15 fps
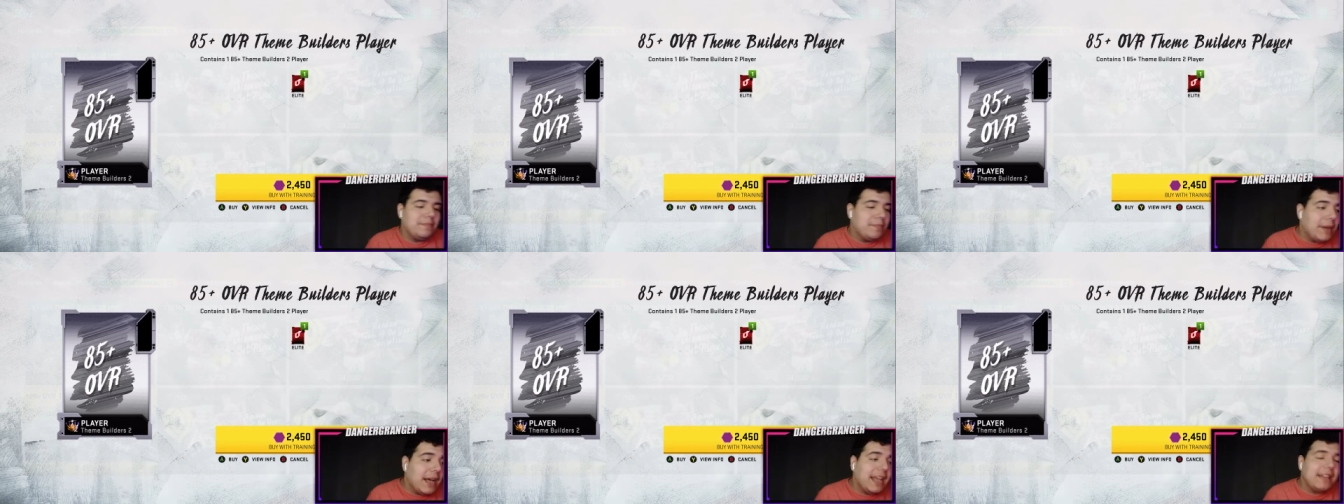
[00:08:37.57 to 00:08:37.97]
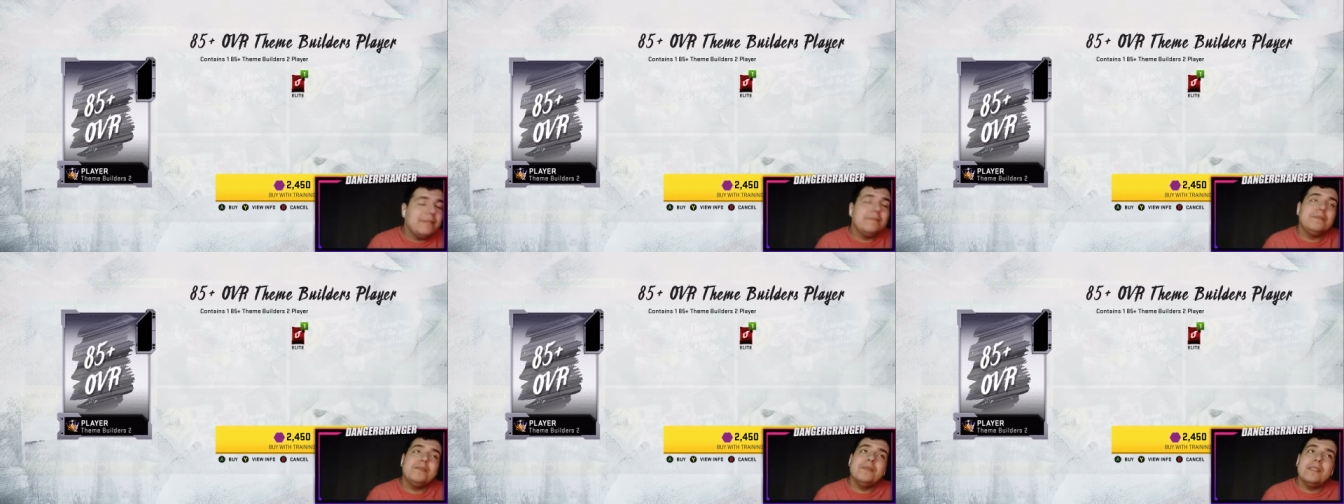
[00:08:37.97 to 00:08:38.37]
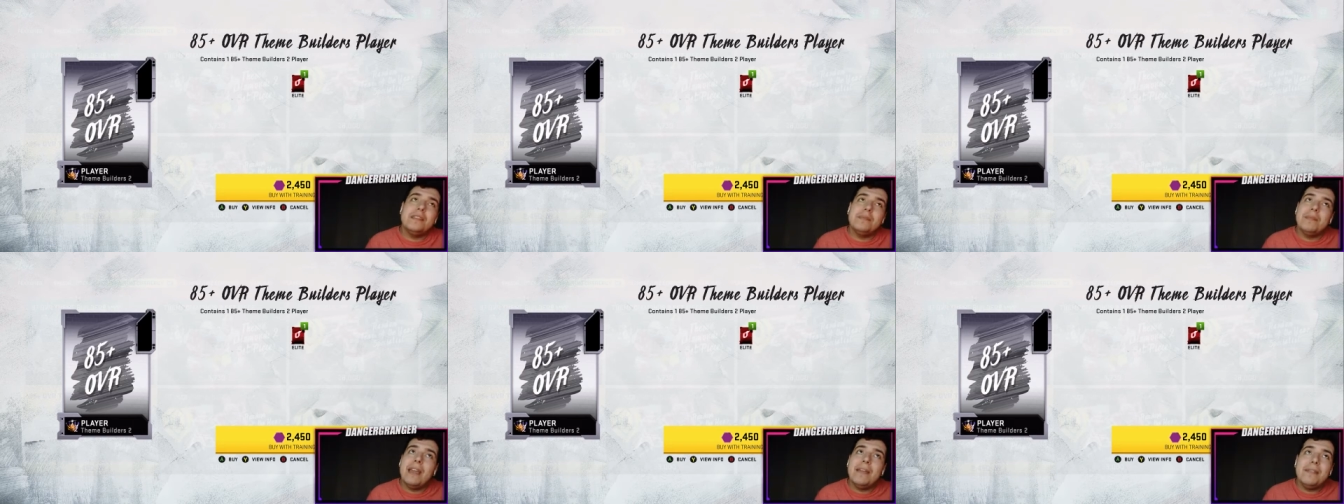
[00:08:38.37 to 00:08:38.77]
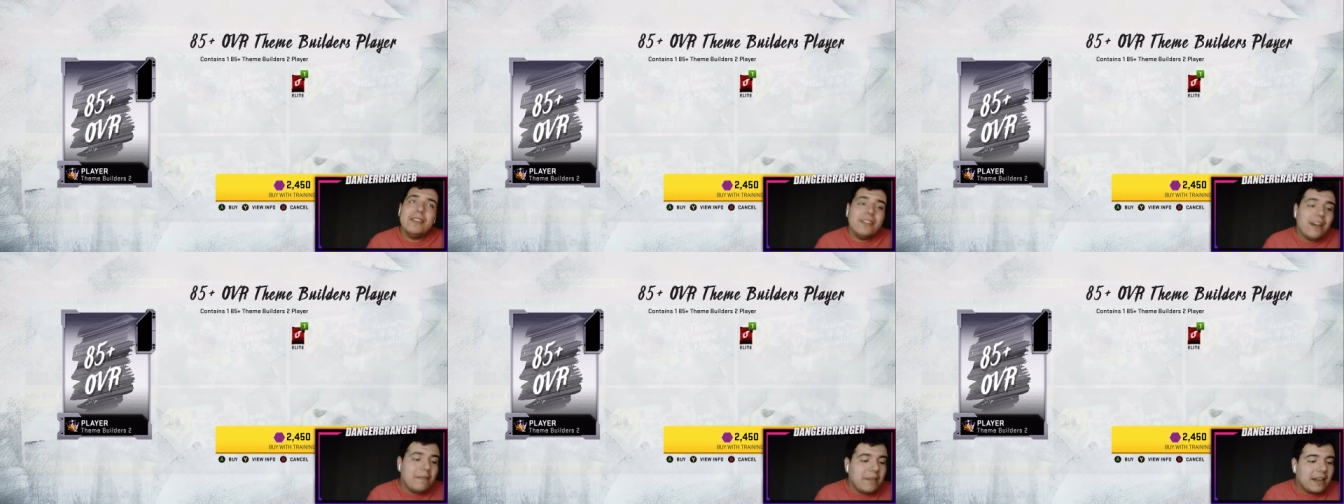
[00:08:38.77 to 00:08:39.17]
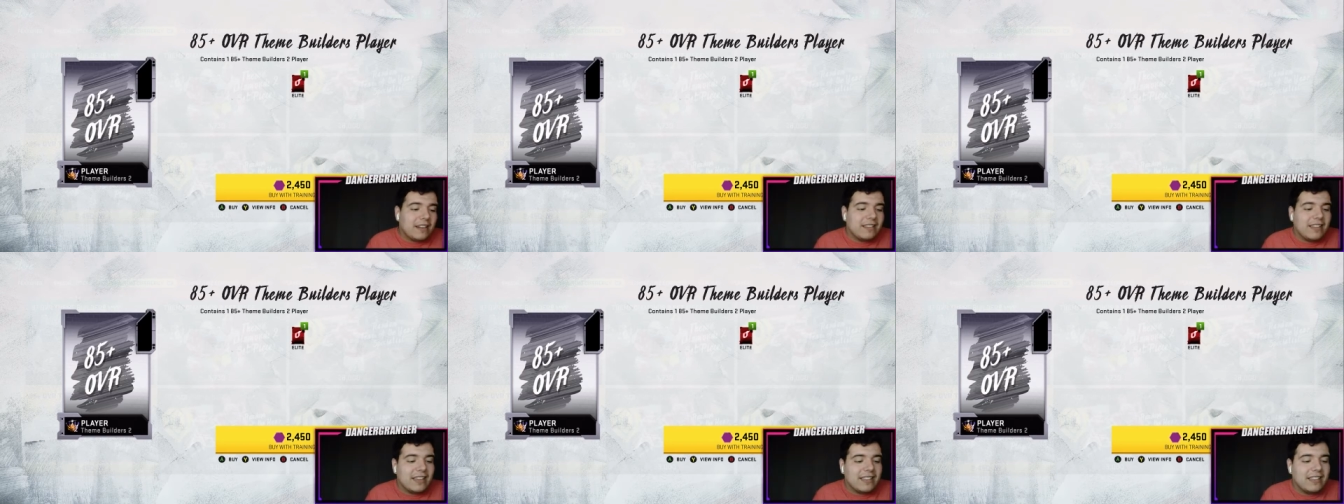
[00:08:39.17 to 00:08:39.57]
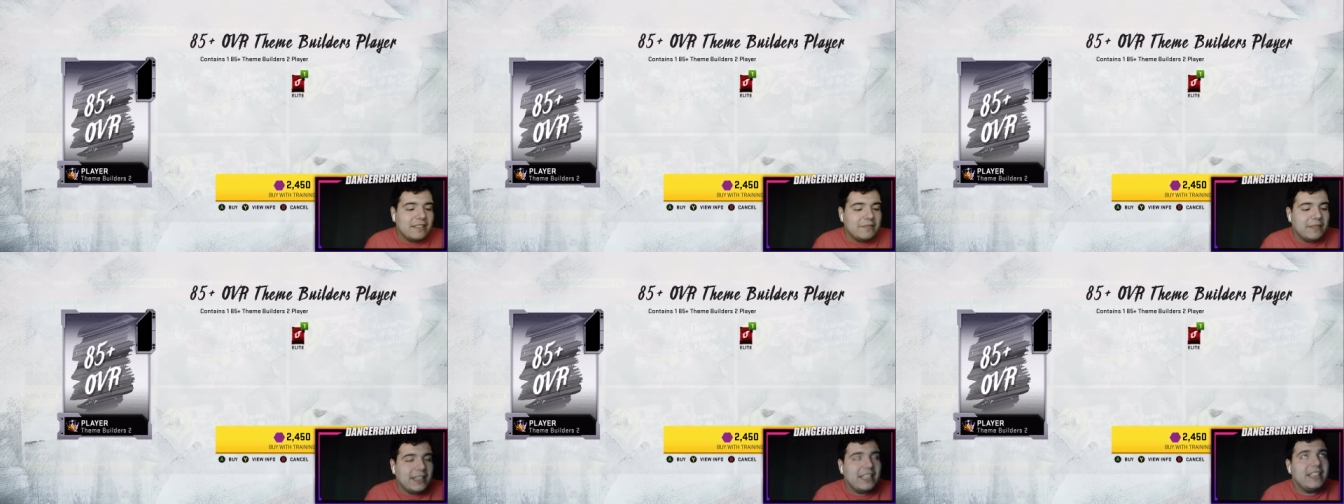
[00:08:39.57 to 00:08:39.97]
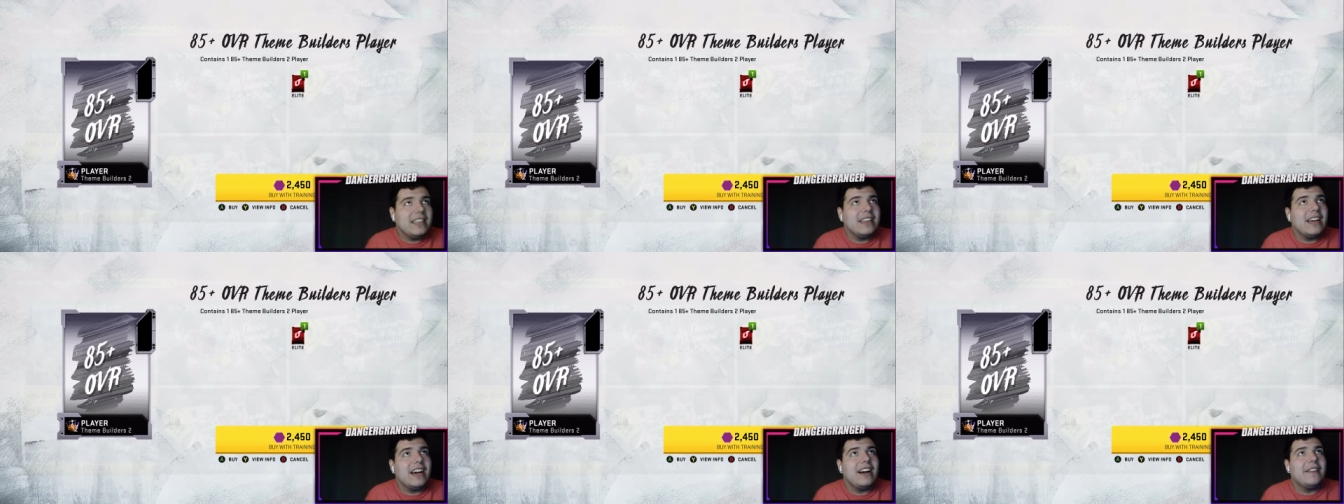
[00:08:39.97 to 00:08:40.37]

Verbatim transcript: But maybe you have better luck than me. Um,